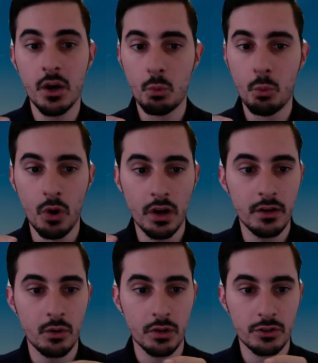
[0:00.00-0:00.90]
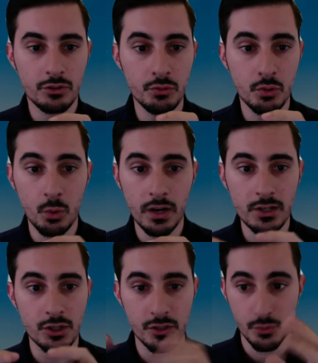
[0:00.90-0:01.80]
one or two
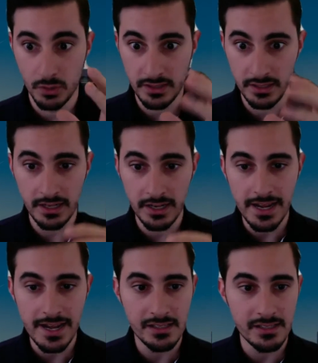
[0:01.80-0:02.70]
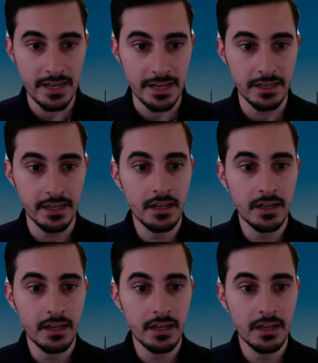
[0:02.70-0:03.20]
questions within an essay,